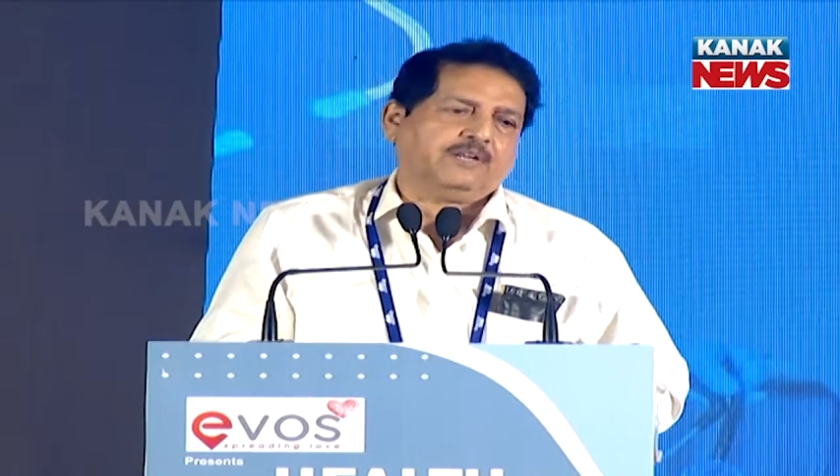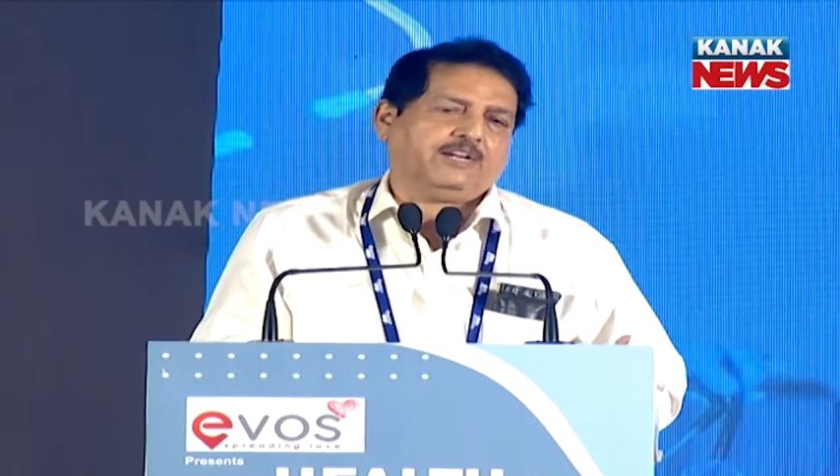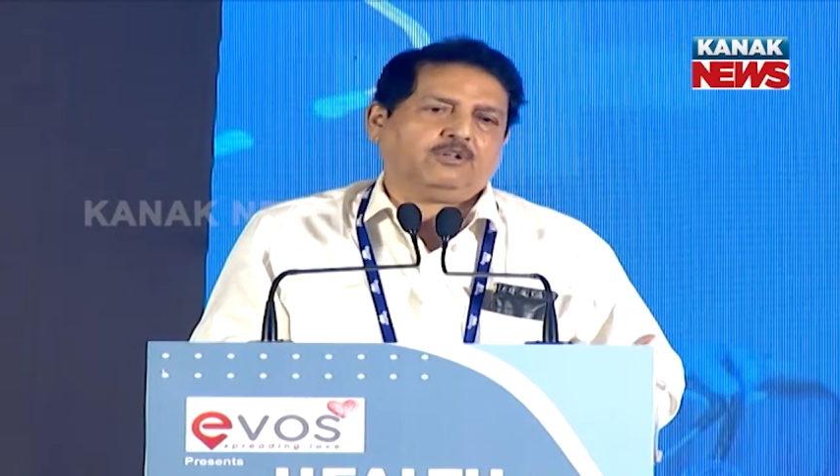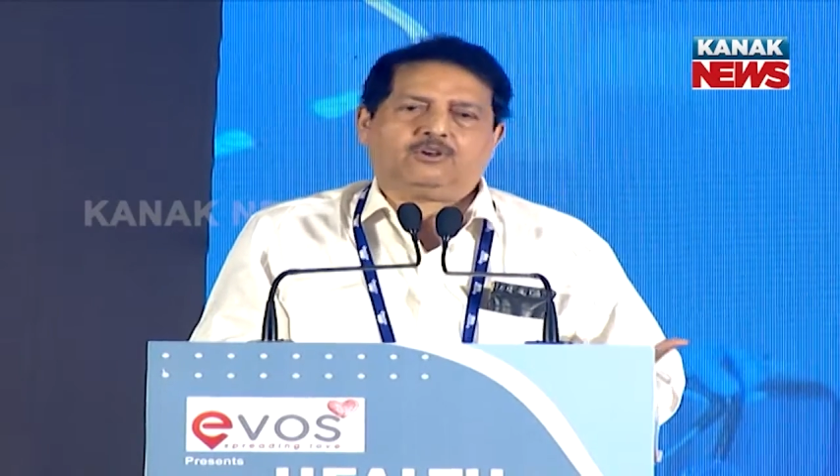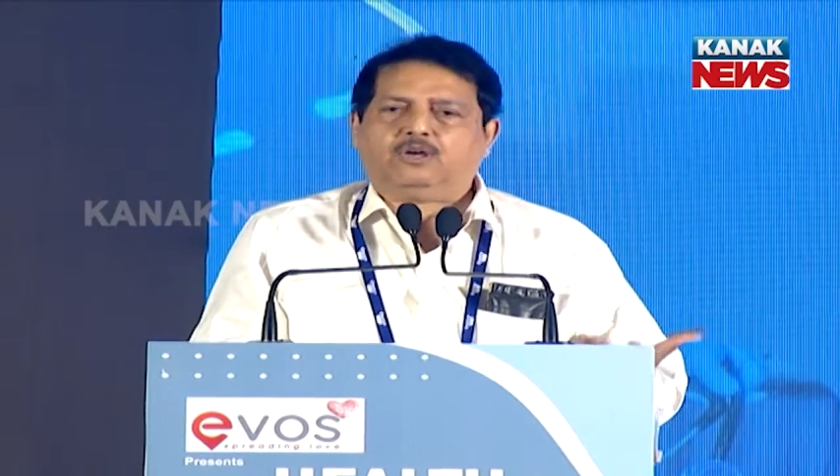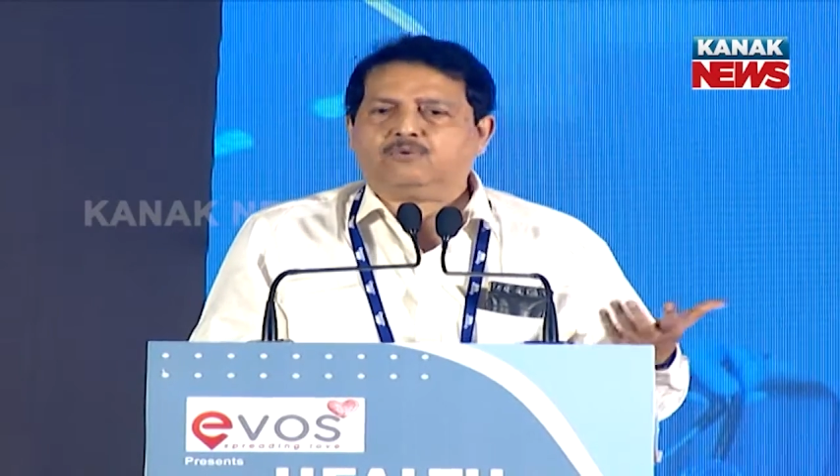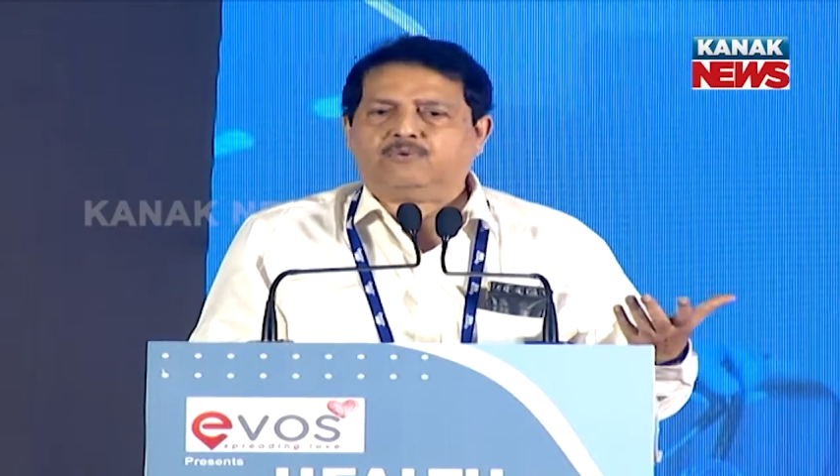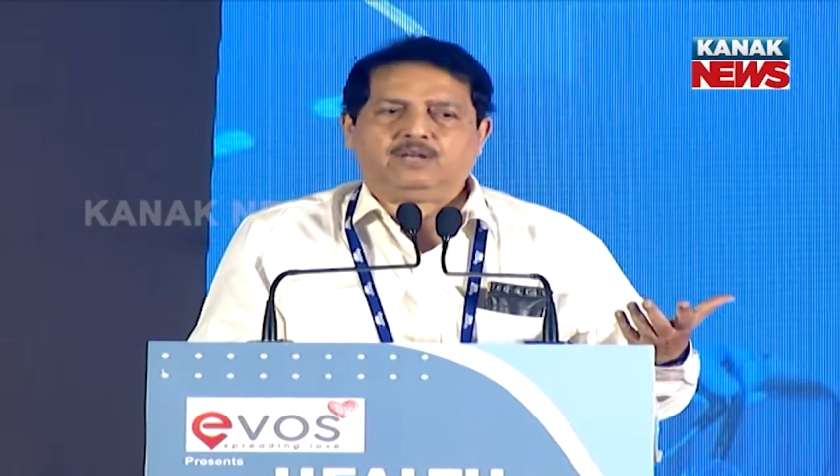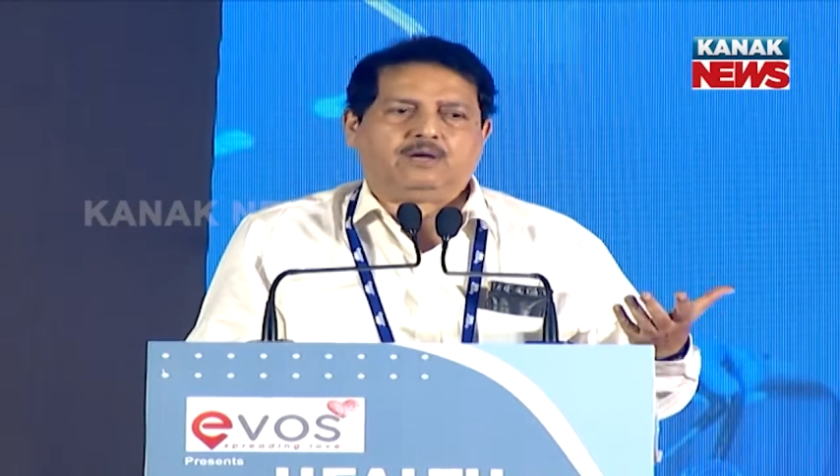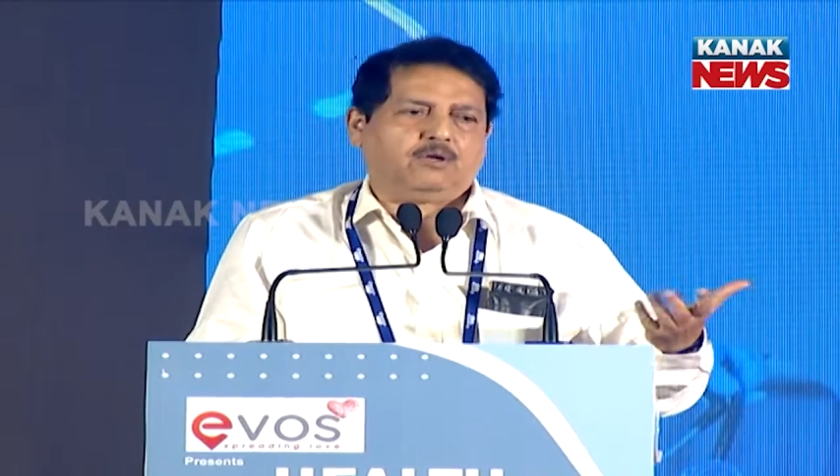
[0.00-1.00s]
8 o'clock,
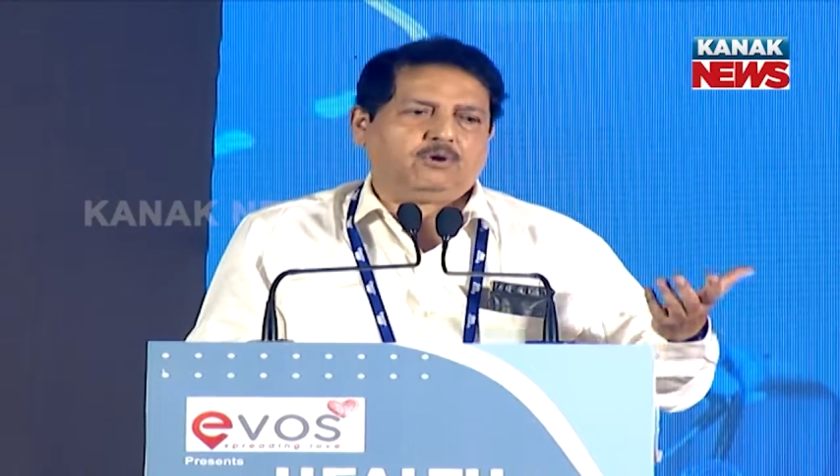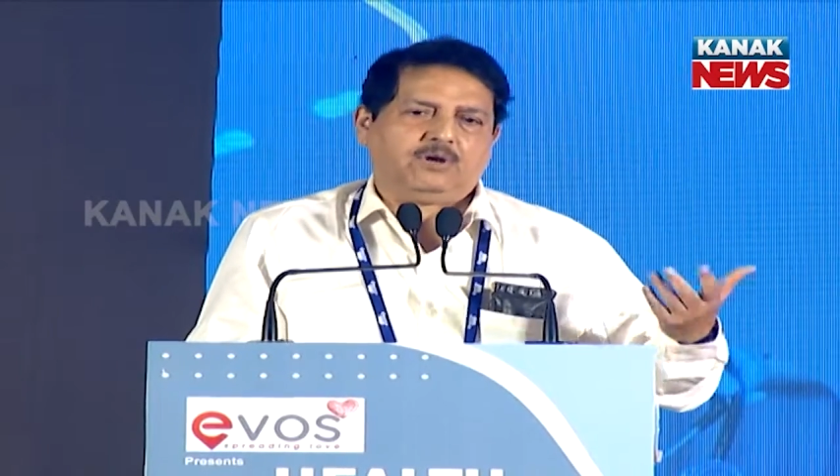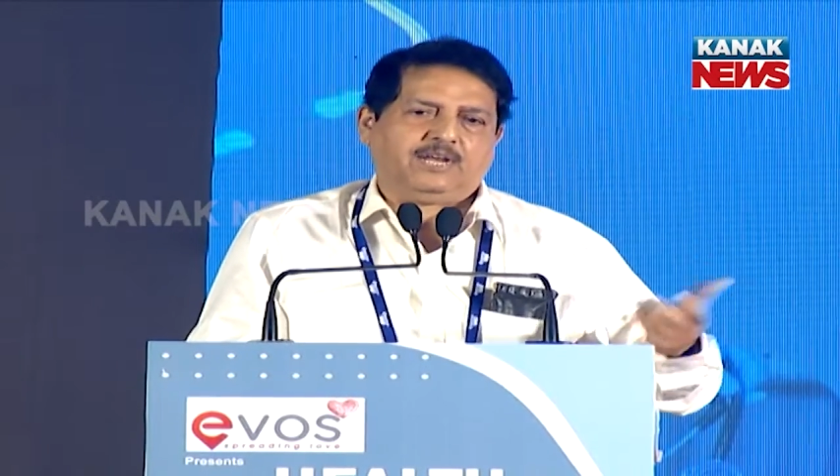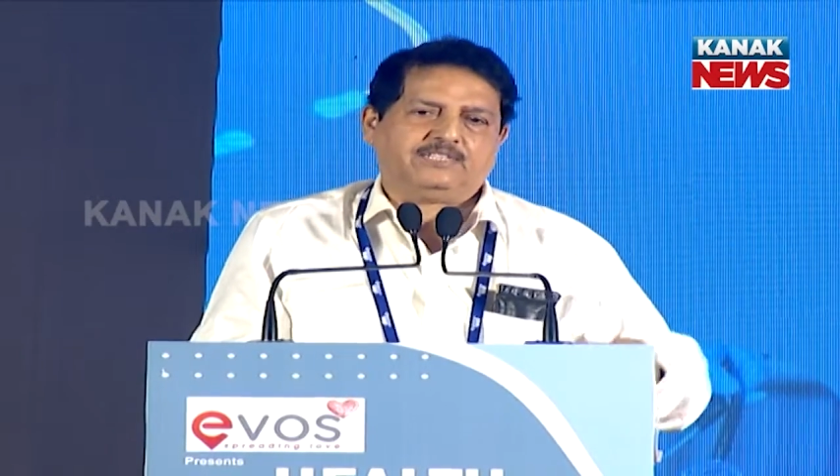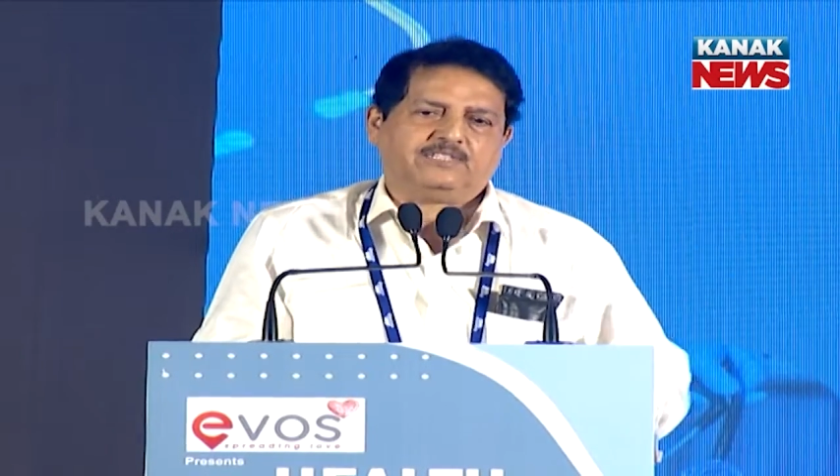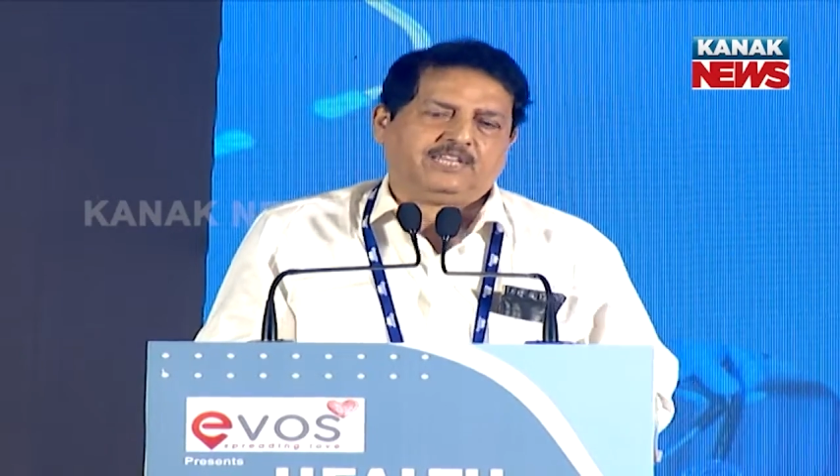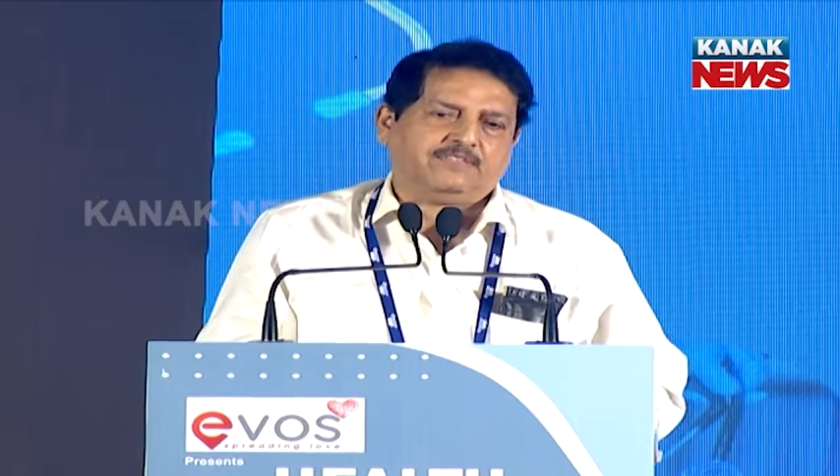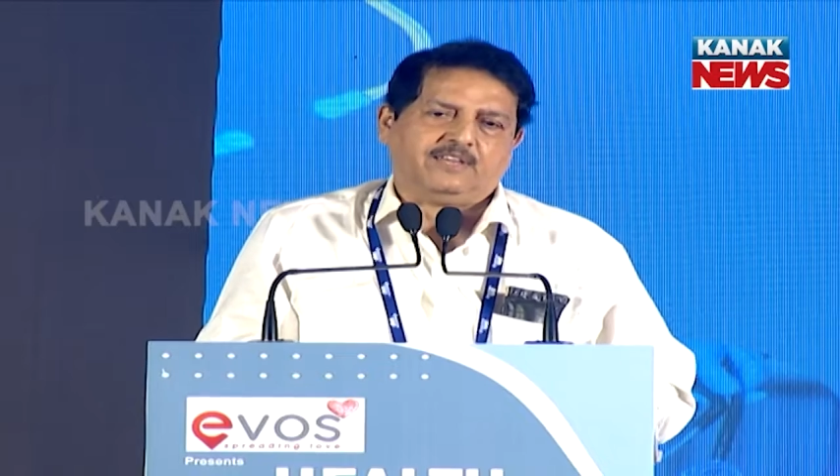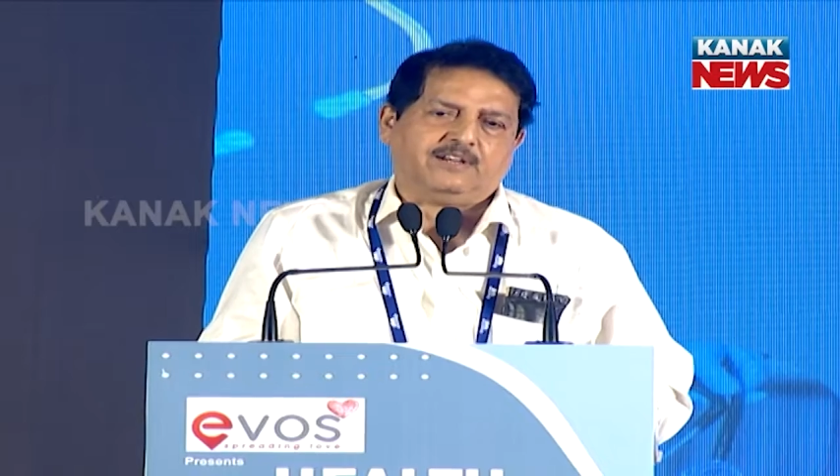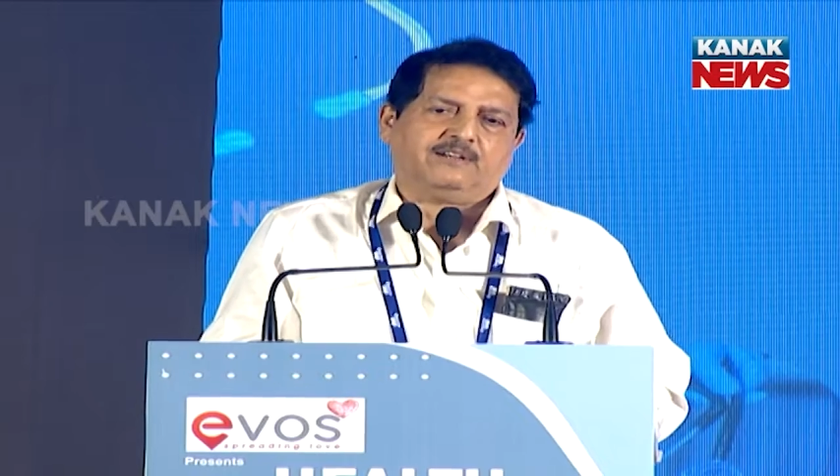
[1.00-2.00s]
how long I stay
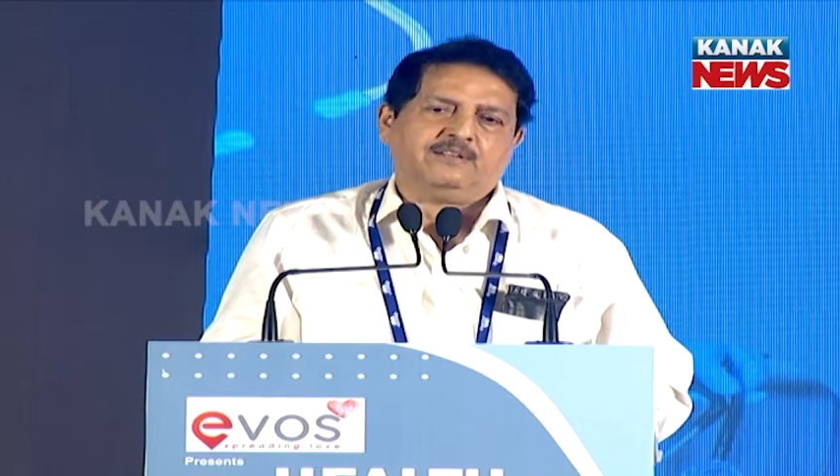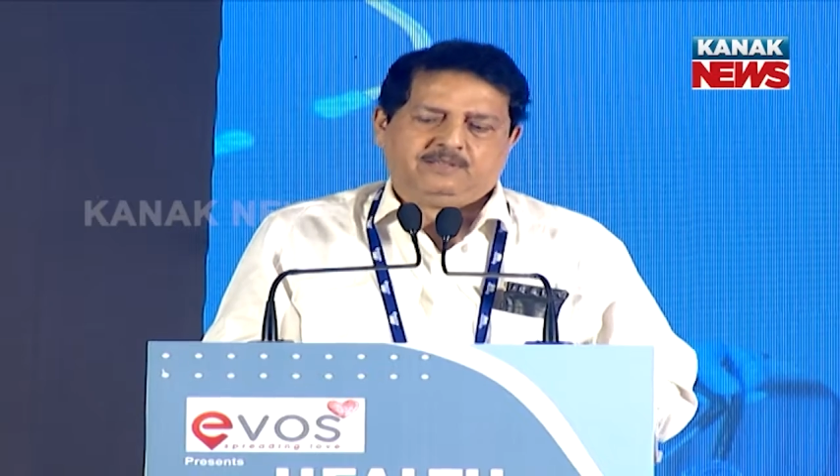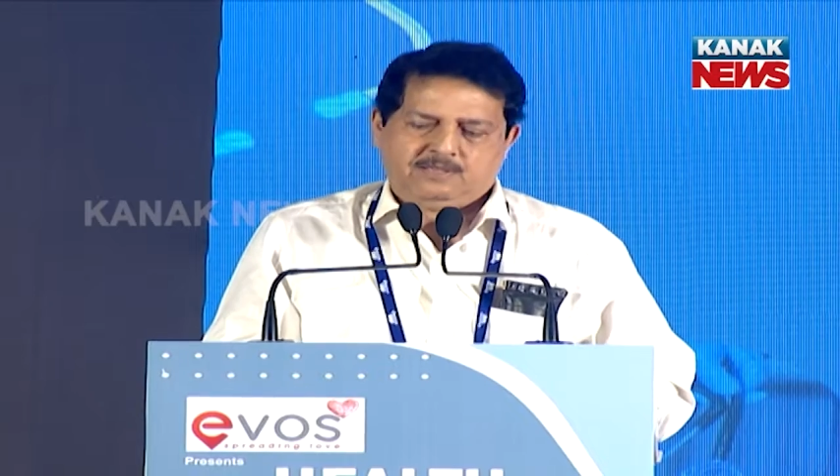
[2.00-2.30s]
there.